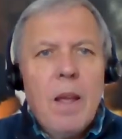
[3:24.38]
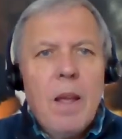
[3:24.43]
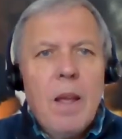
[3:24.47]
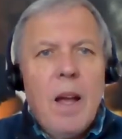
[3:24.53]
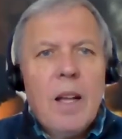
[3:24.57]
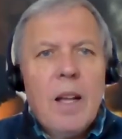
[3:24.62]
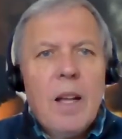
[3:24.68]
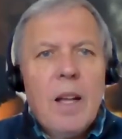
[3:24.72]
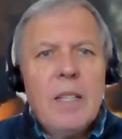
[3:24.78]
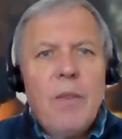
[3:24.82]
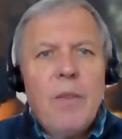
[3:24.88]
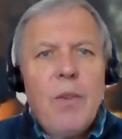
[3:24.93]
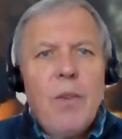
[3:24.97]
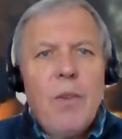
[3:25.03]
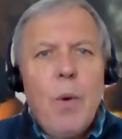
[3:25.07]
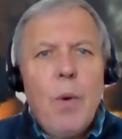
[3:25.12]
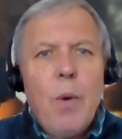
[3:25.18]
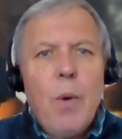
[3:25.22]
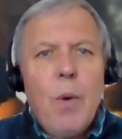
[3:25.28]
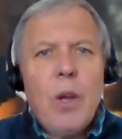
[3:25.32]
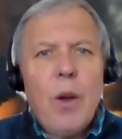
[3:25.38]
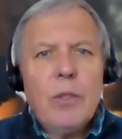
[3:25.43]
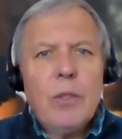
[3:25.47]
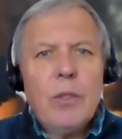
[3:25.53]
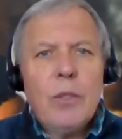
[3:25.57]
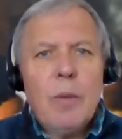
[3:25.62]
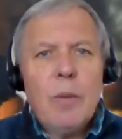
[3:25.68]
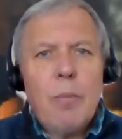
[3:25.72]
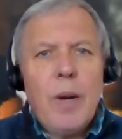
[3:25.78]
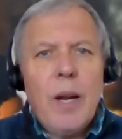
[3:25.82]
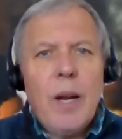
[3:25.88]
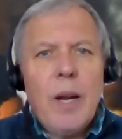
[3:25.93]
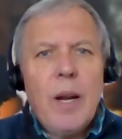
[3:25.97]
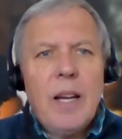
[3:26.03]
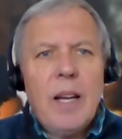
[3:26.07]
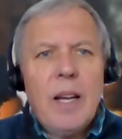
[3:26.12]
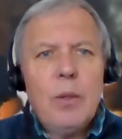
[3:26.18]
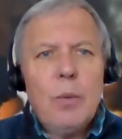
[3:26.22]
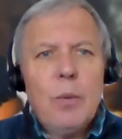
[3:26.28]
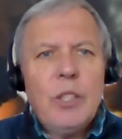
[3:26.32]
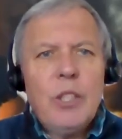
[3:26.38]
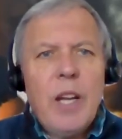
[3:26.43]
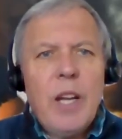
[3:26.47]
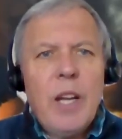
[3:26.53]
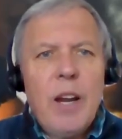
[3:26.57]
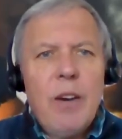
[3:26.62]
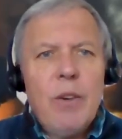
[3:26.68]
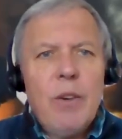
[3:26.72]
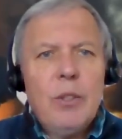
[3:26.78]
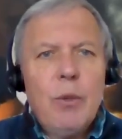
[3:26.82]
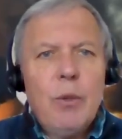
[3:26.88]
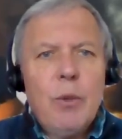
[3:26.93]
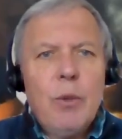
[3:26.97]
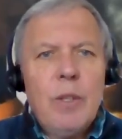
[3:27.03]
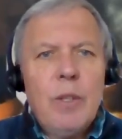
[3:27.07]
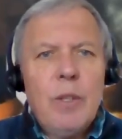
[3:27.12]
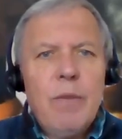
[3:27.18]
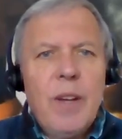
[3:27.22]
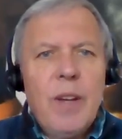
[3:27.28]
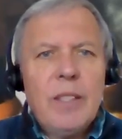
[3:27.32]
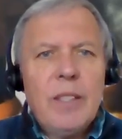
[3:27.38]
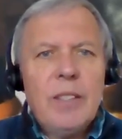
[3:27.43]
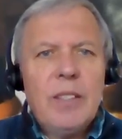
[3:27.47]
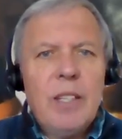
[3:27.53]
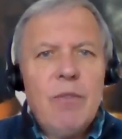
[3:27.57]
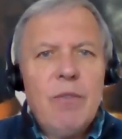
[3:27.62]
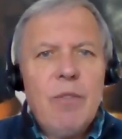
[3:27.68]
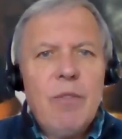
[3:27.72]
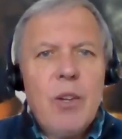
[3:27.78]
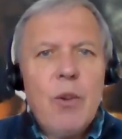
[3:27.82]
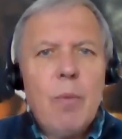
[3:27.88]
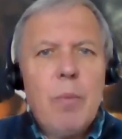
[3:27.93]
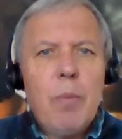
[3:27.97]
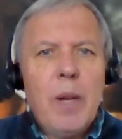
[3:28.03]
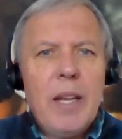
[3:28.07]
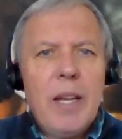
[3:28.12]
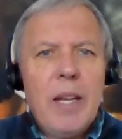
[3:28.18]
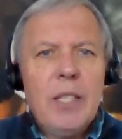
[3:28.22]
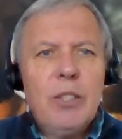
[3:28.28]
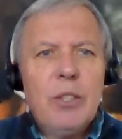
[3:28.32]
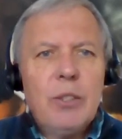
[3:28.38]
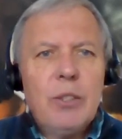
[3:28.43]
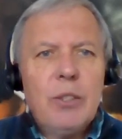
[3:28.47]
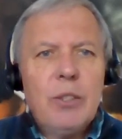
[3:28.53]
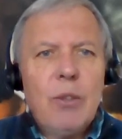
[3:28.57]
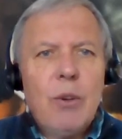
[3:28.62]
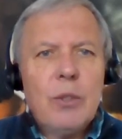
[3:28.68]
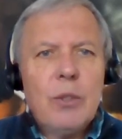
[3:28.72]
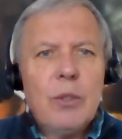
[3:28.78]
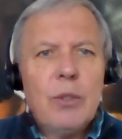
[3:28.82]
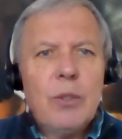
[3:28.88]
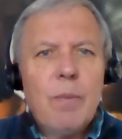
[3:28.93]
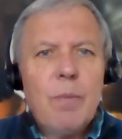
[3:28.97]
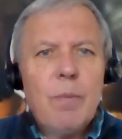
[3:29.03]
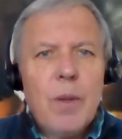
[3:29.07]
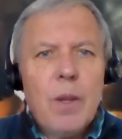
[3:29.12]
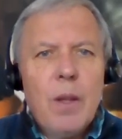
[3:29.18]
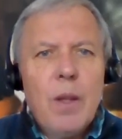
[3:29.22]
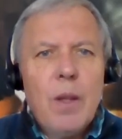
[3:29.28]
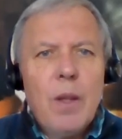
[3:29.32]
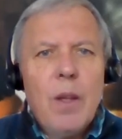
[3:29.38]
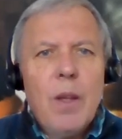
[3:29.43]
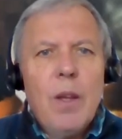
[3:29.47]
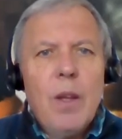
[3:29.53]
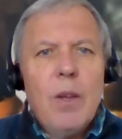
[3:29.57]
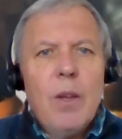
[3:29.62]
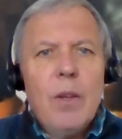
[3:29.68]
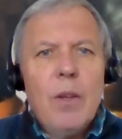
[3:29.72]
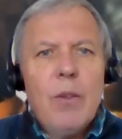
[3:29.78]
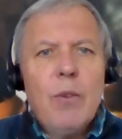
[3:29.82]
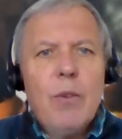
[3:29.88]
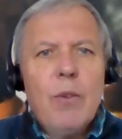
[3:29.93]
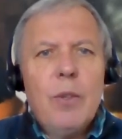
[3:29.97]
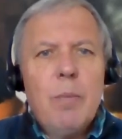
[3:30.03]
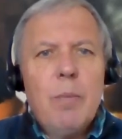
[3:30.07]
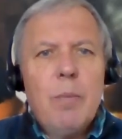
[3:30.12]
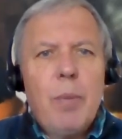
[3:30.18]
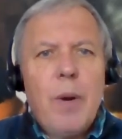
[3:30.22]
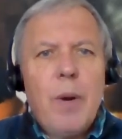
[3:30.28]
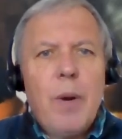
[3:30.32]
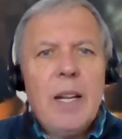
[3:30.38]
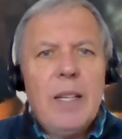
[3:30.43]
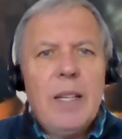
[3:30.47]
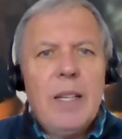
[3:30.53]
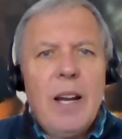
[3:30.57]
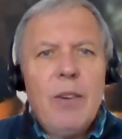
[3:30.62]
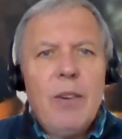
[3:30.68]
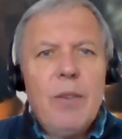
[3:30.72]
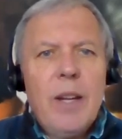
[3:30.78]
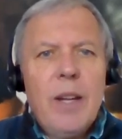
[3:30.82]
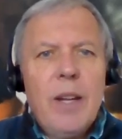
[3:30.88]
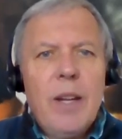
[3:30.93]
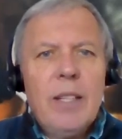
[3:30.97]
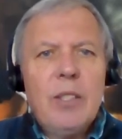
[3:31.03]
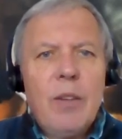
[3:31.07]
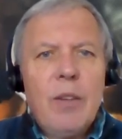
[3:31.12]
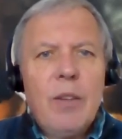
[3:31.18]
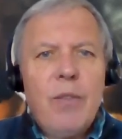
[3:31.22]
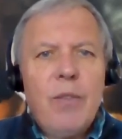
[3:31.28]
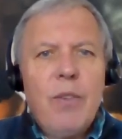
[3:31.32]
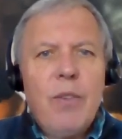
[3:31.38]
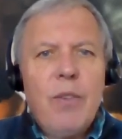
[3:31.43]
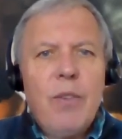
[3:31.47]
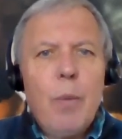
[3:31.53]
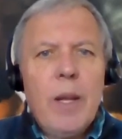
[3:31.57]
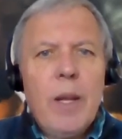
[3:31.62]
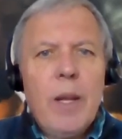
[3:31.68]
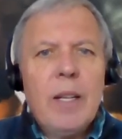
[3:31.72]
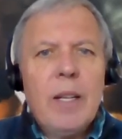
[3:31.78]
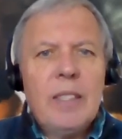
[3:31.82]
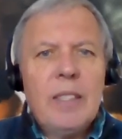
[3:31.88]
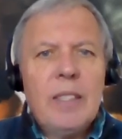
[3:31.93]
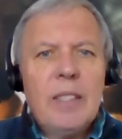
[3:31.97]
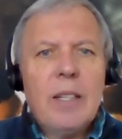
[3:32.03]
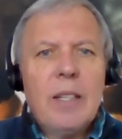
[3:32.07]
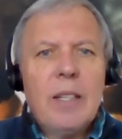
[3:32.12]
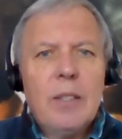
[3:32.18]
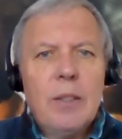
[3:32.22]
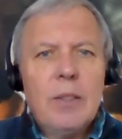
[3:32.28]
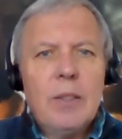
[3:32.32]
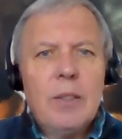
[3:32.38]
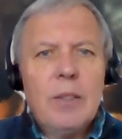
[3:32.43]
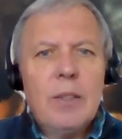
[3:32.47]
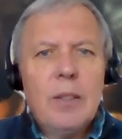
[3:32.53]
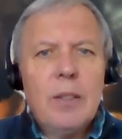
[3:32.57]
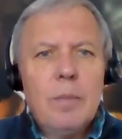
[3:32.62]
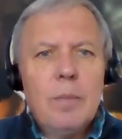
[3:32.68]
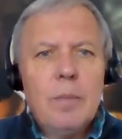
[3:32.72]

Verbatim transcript: I guess if you were going to break down which areas you could invest in renewable energy stocks, you could break it down into the following sectors